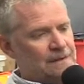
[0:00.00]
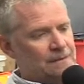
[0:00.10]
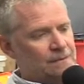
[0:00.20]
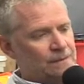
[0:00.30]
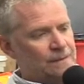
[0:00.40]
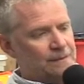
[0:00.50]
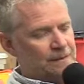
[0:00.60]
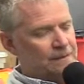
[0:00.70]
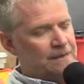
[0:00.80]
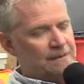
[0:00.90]

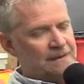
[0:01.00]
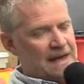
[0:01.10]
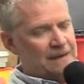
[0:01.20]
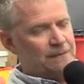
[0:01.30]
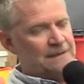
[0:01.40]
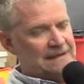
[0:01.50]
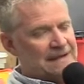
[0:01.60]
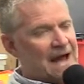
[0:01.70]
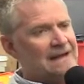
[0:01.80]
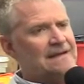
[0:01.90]
but that did
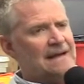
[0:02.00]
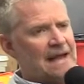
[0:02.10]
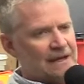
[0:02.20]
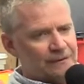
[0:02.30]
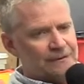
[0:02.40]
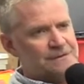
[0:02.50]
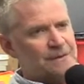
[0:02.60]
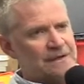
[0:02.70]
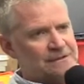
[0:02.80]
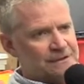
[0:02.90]
not get handled as
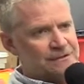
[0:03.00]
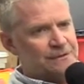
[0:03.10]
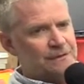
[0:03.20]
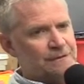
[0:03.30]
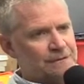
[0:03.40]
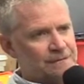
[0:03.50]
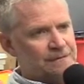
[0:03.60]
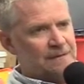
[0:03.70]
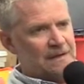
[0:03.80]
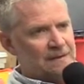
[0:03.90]
well as it should have,
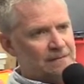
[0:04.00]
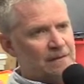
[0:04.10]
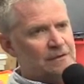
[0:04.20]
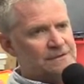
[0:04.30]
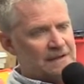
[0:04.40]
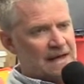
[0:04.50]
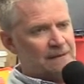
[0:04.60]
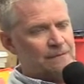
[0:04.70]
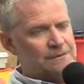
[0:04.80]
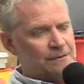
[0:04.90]
and most of
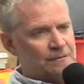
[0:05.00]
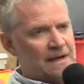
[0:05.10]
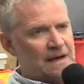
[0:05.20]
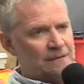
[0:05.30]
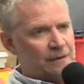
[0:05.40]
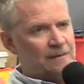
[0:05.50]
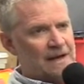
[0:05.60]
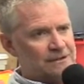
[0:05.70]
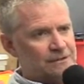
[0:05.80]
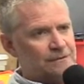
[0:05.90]
that was on
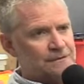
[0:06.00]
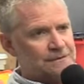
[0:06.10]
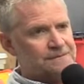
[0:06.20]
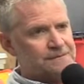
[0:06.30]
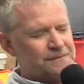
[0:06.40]
my shoulders.